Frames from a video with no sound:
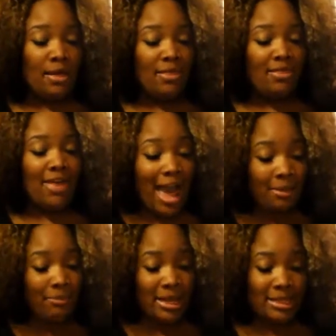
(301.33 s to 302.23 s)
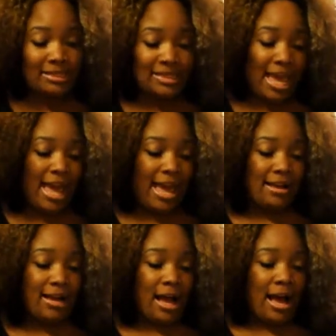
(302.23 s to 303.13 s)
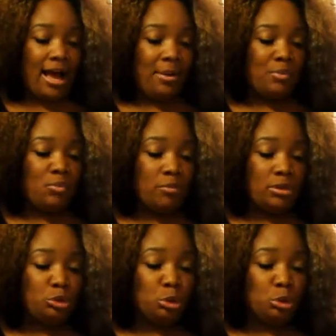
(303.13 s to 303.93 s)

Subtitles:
That being said, what was